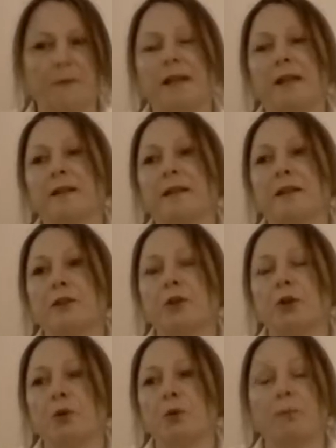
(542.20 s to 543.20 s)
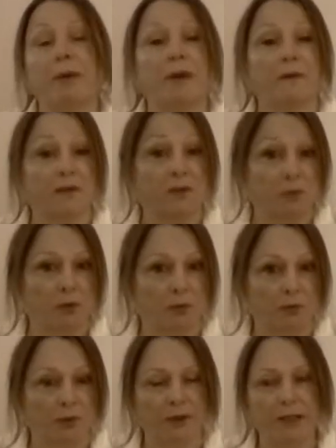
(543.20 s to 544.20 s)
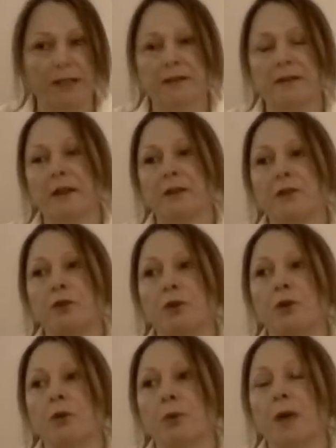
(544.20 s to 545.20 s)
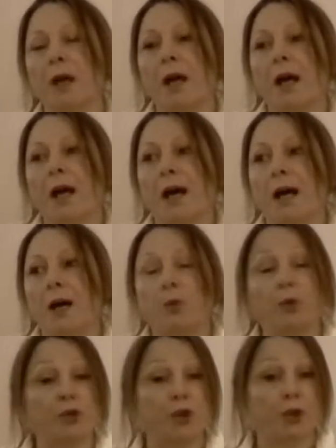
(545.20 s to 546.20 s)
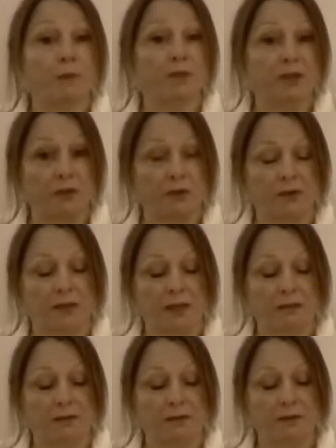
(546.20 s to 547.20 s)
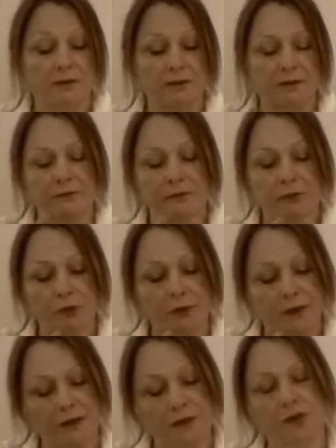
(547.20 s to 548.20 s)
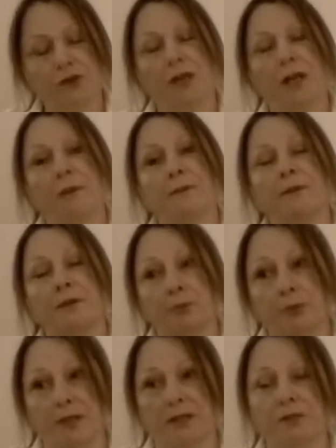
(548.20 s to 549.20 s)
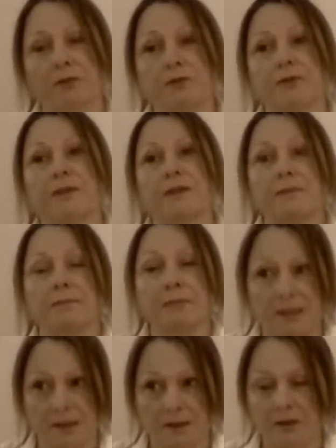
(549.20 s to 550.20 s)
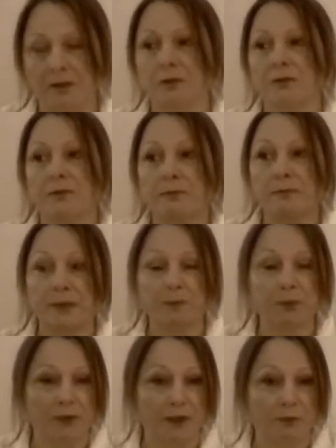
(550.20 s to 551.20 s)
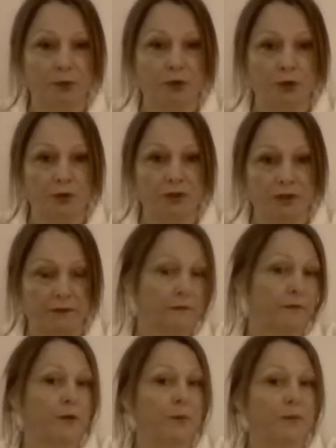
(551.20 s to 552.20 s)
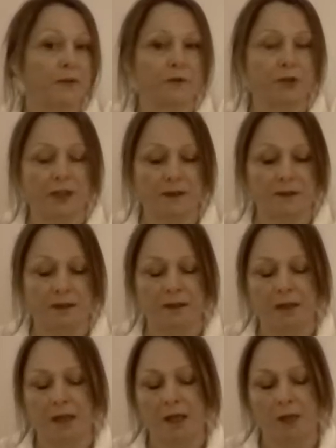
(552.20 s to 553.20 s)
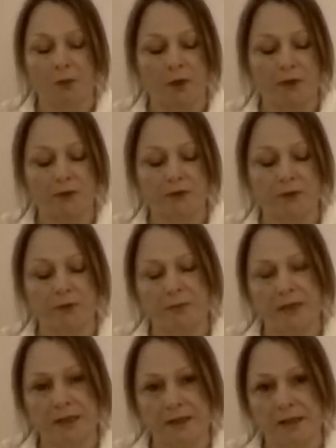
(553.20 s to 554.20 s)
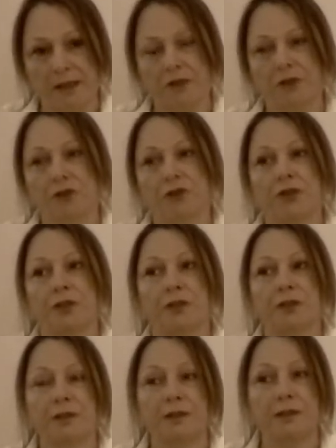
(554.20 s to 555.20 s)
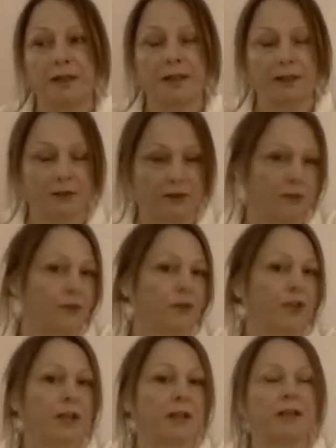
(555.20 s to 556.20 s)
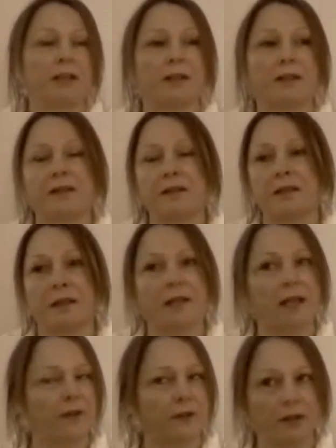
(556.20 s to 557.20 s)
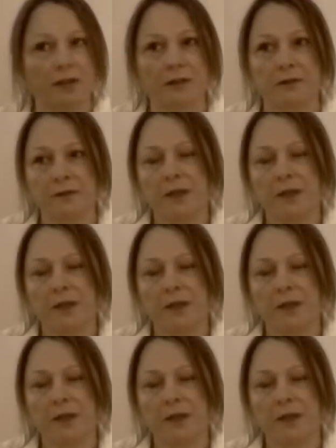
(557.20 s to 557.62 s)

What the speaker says: How did they know about the spirit world? How did they know which herbs to use? You had the shaman, the priesthoods, the mystic schools, people that would use different forms of trancing, whether it's through meditation, hallucinogenics, and other kind of